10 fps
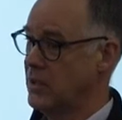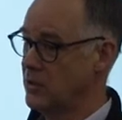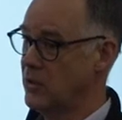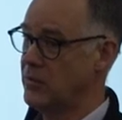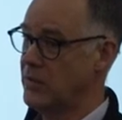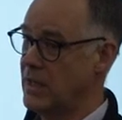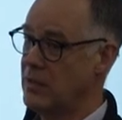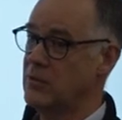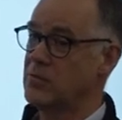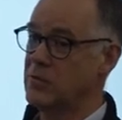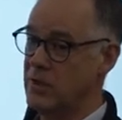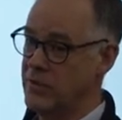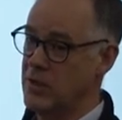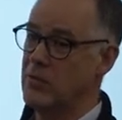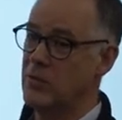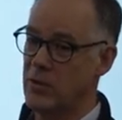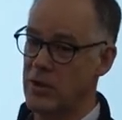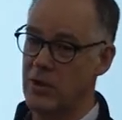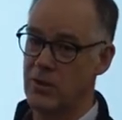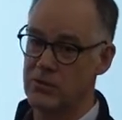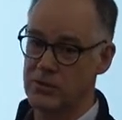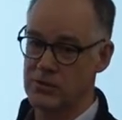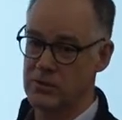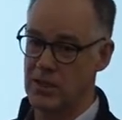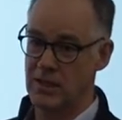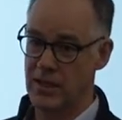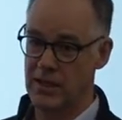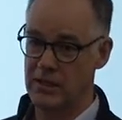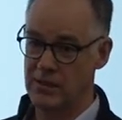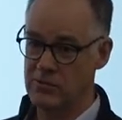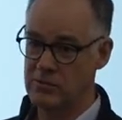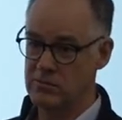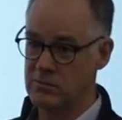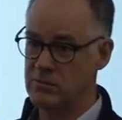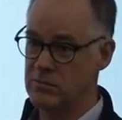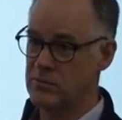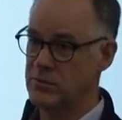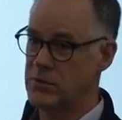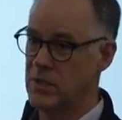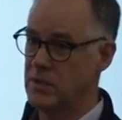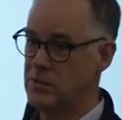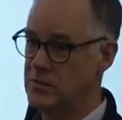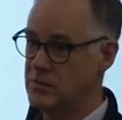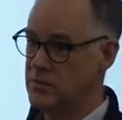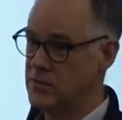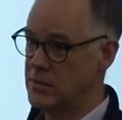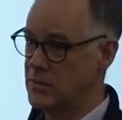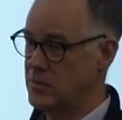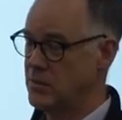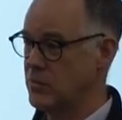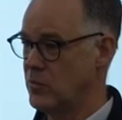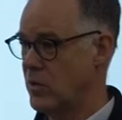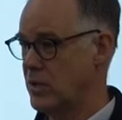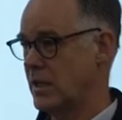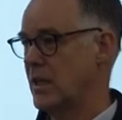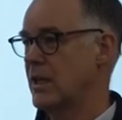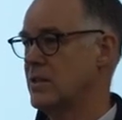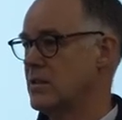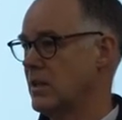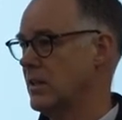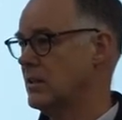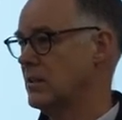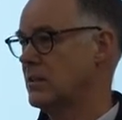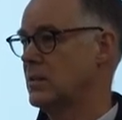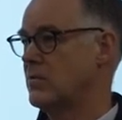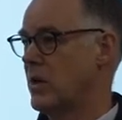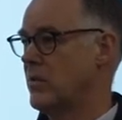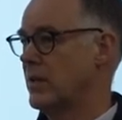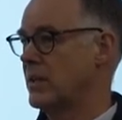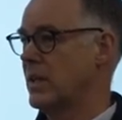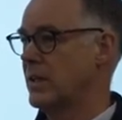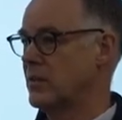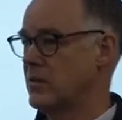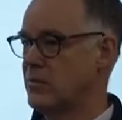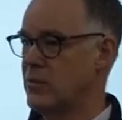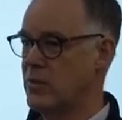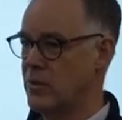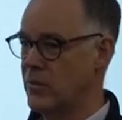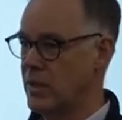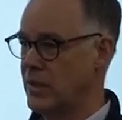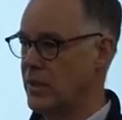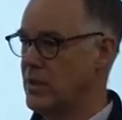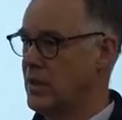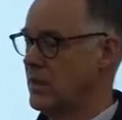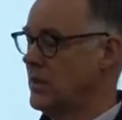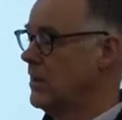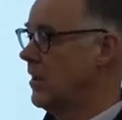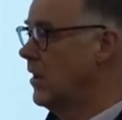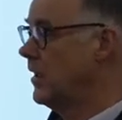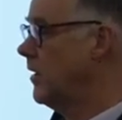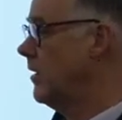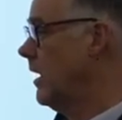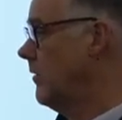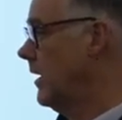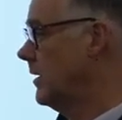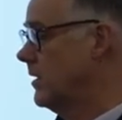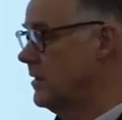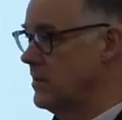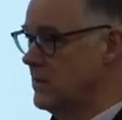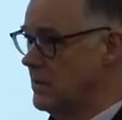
a lot of cattle living on waterholes at that level. So what occasionally is, this is where we're getting to the point where I don't have access to the